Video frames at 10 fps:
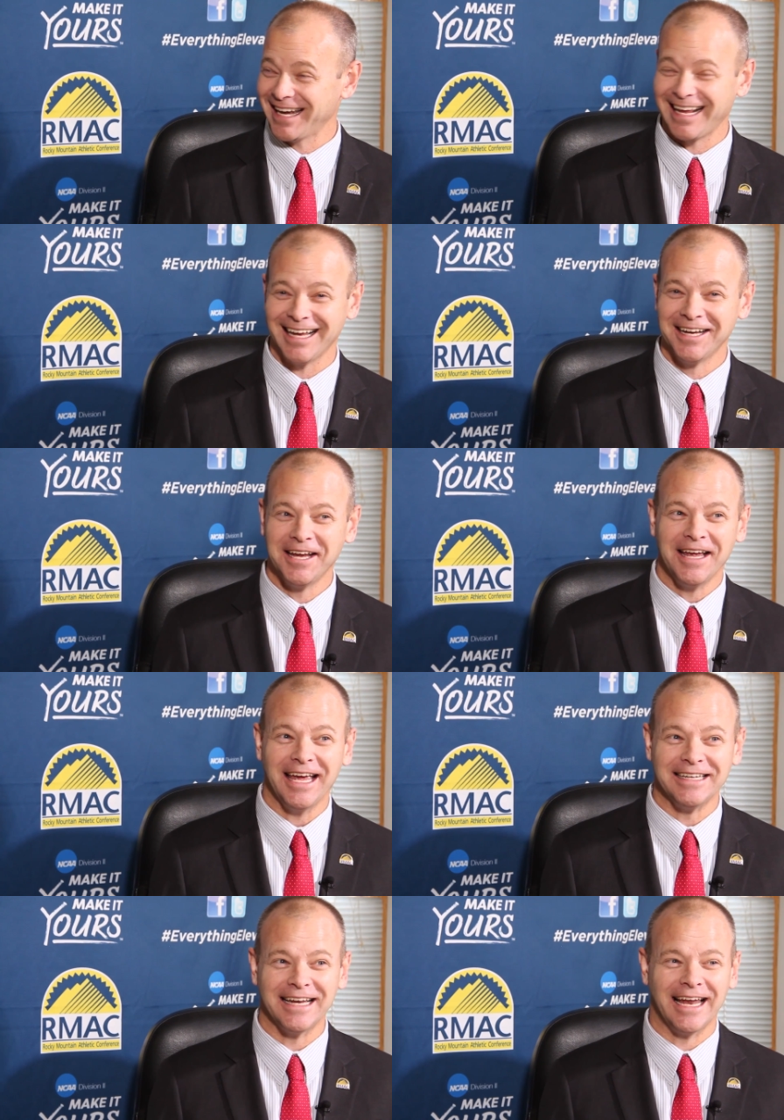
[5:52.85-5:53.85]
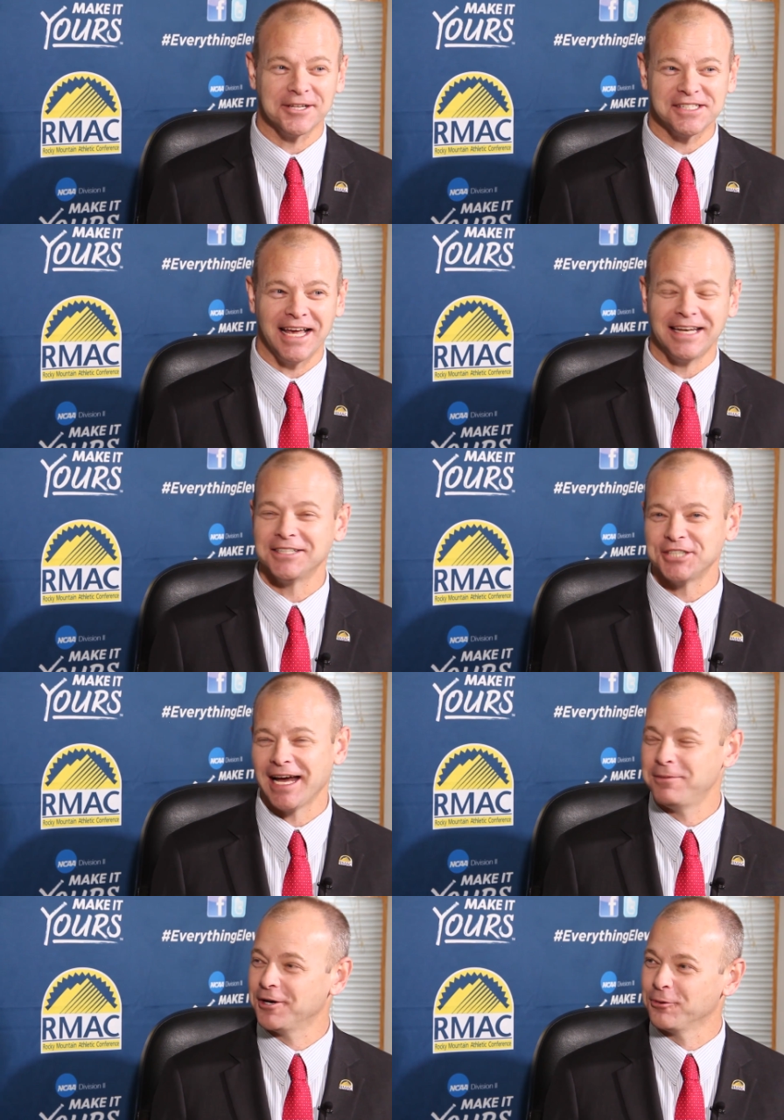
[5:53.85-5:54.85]
decade and did an outstanding
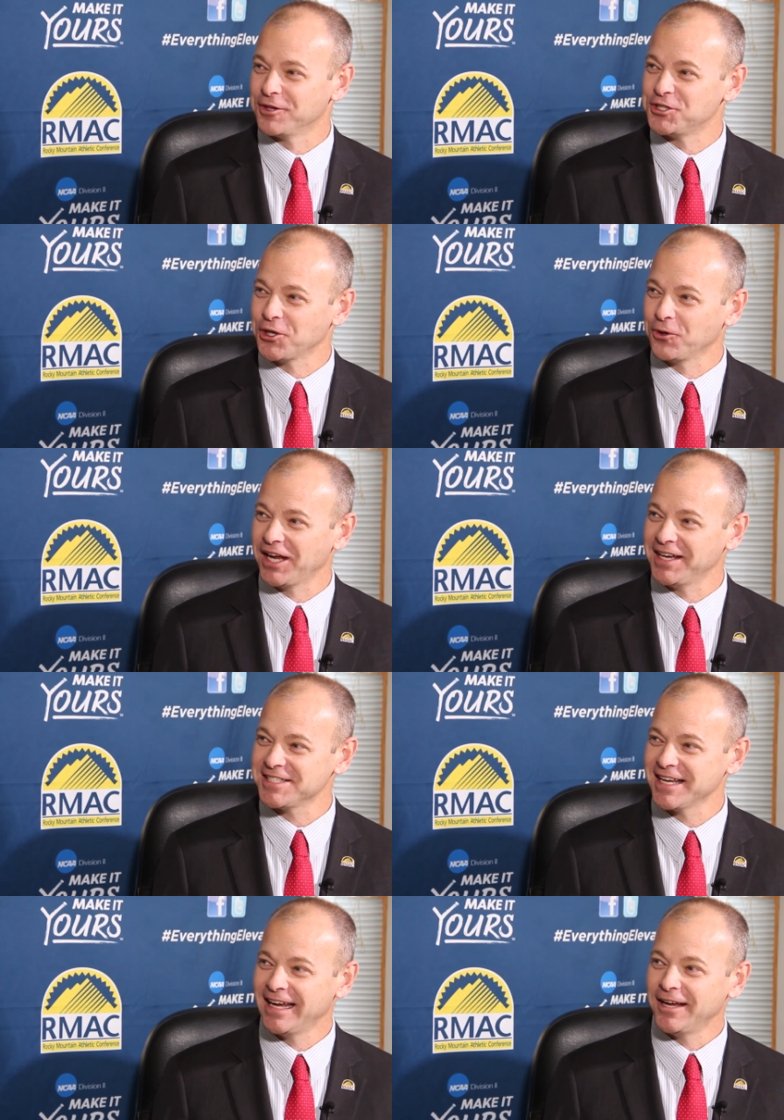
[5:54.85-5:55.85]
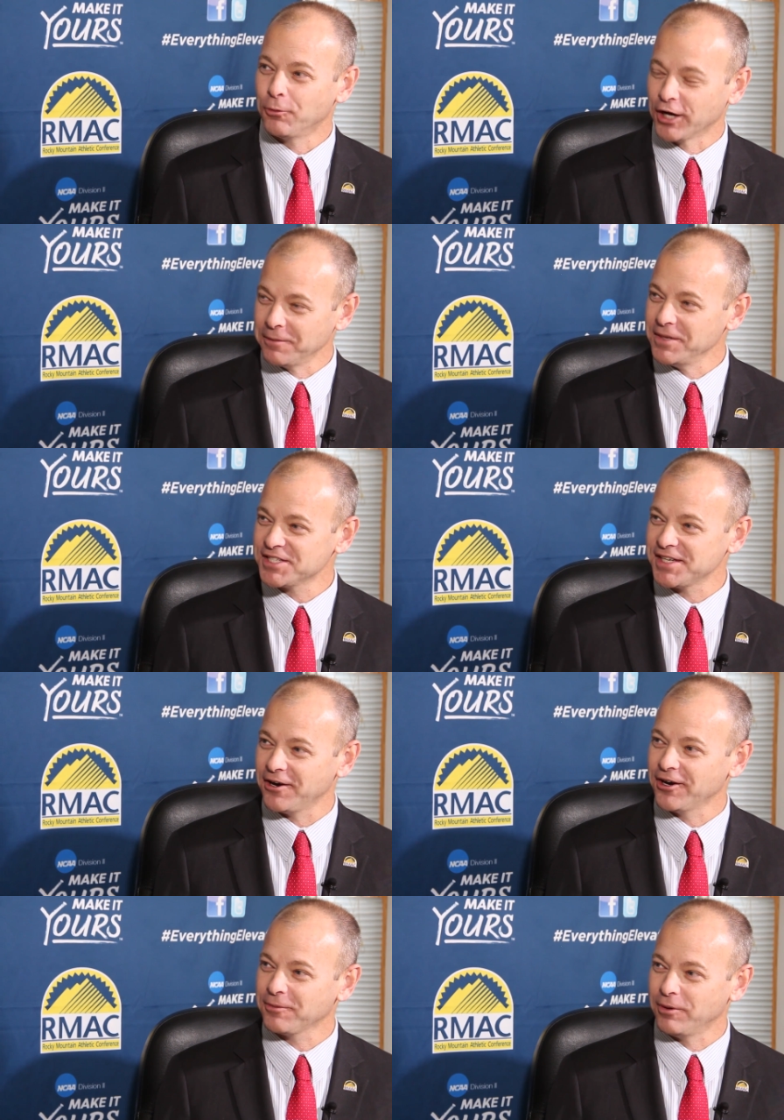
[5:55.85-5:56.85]
job here with the showcase. We're going to miss
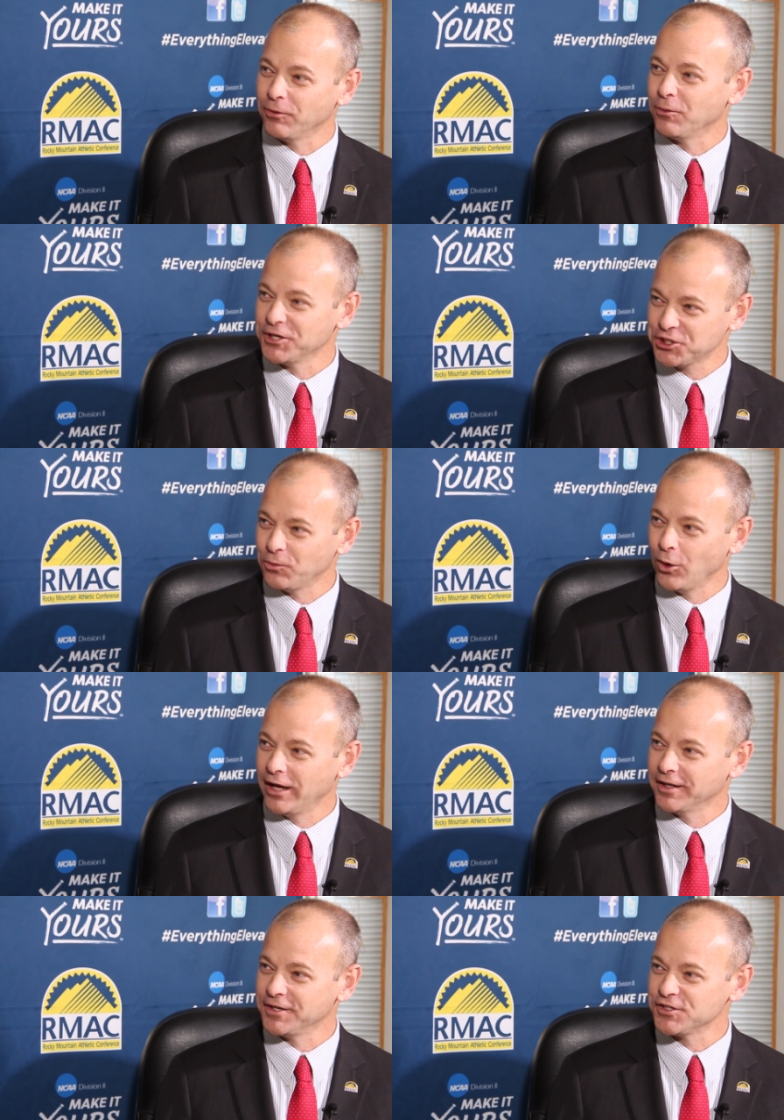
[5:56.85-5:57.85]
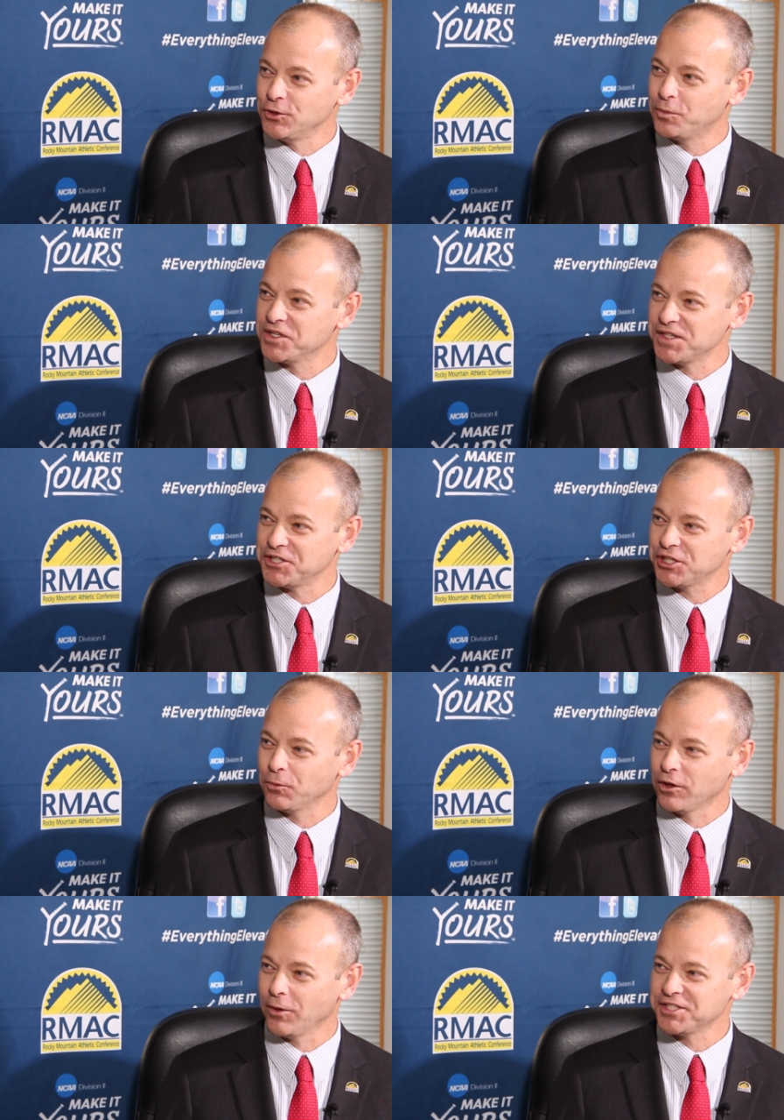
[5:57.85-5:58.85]
Eric, but we wish him well in his new
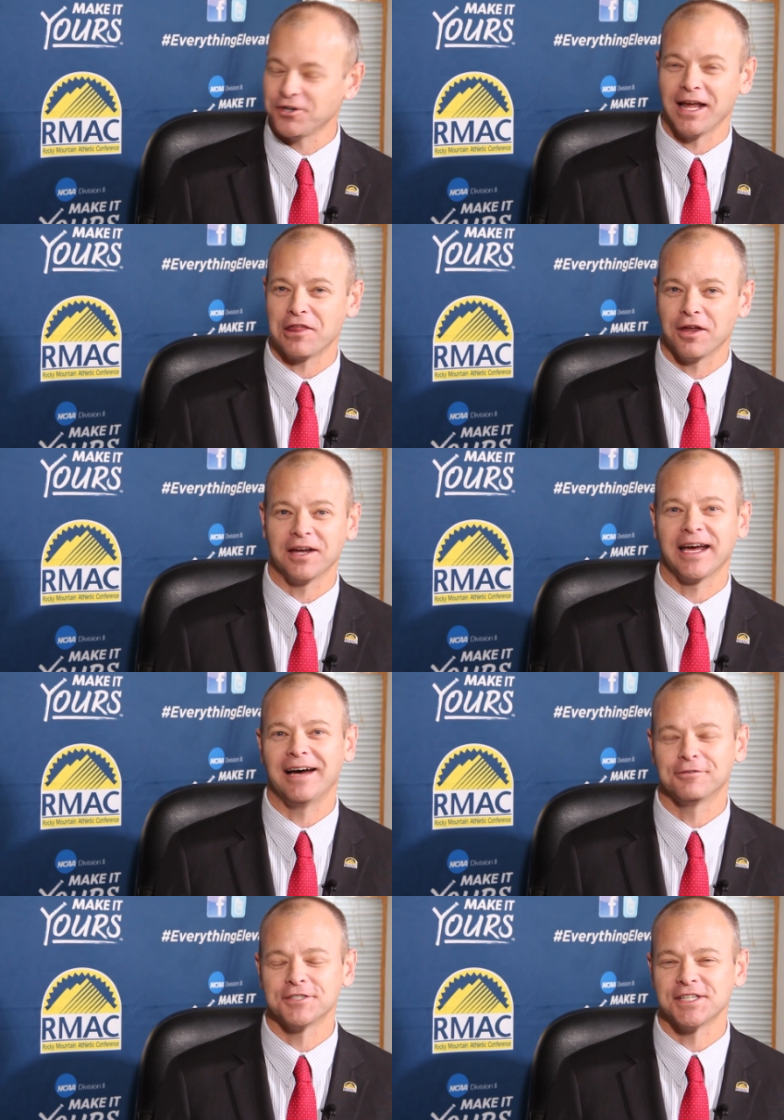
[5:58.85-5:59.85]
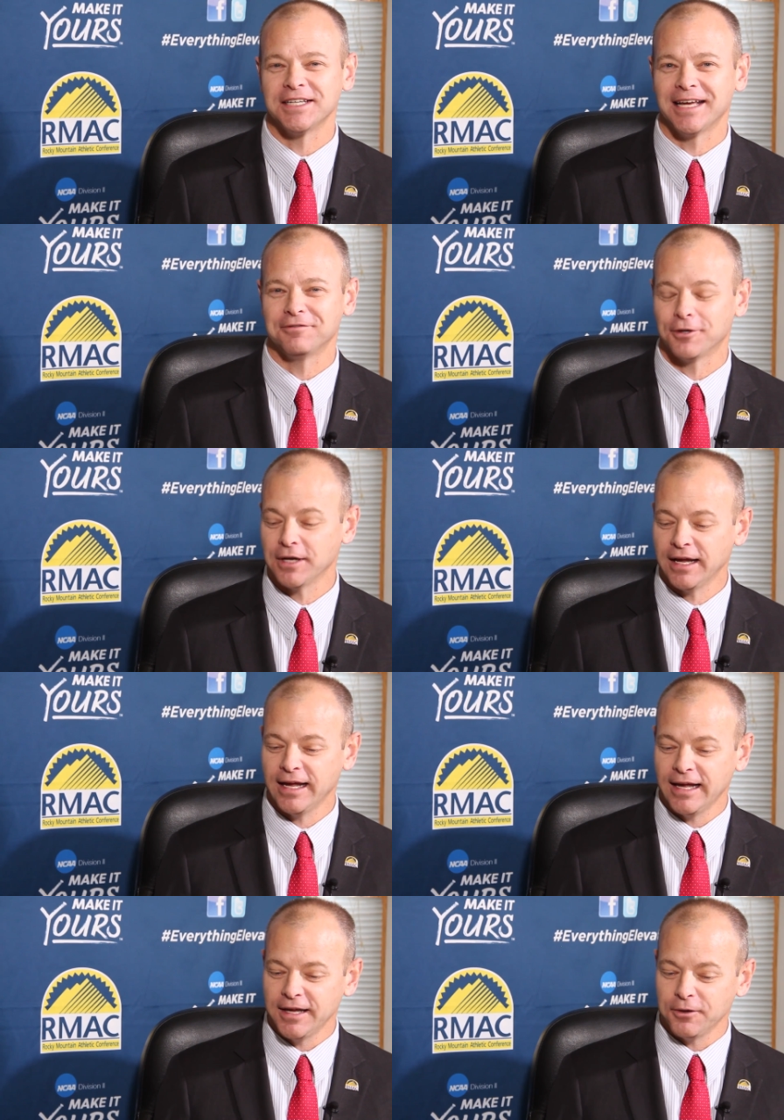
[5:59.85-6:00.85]
position with the Western Athletic Conference in Denver.
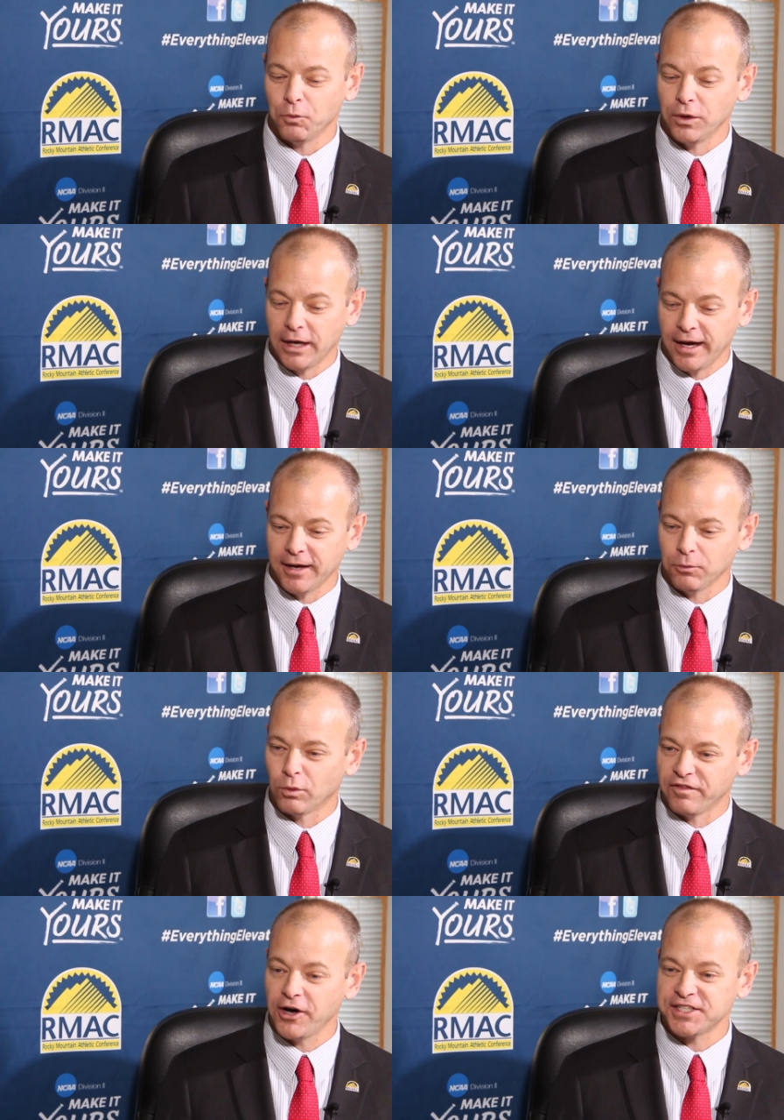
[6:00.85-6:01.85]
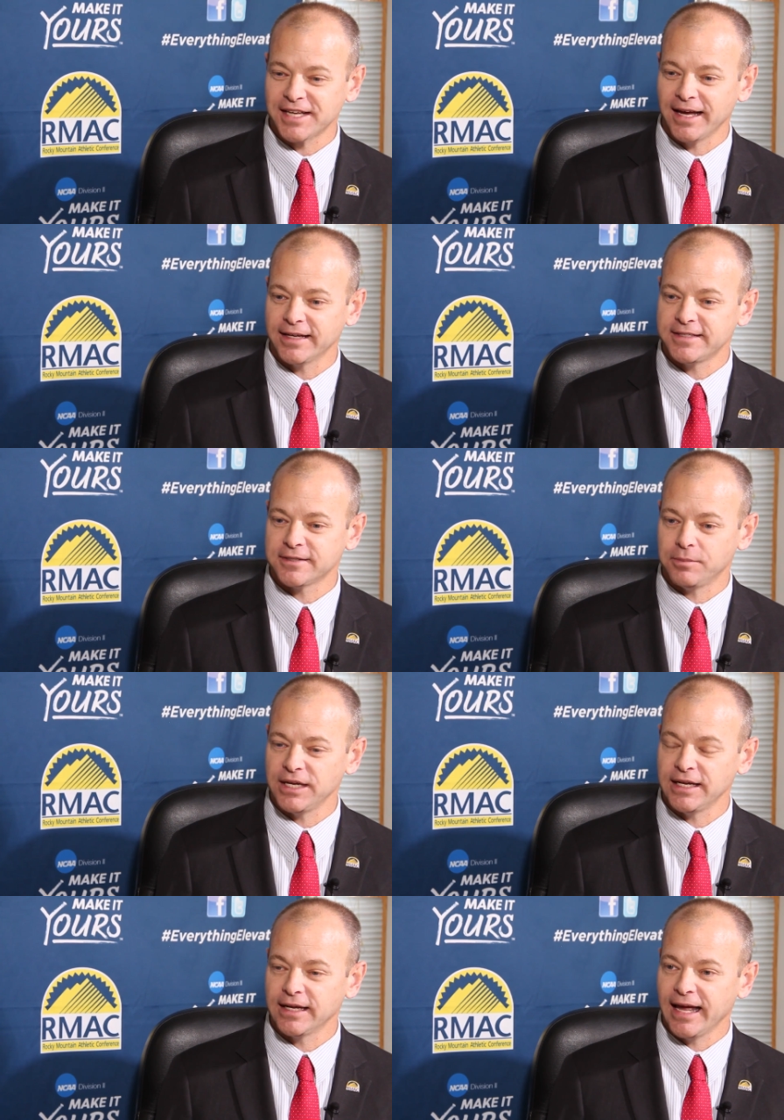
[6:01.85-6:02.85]
Uh, we're very excited to
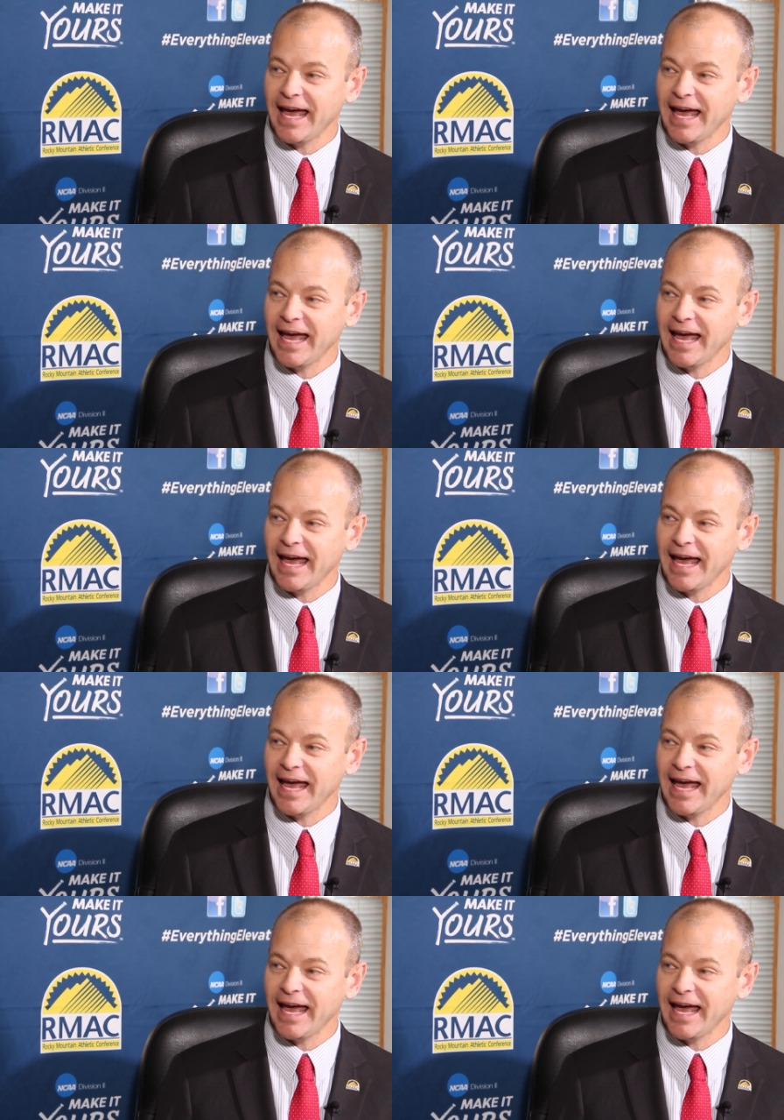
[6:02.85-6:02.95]
be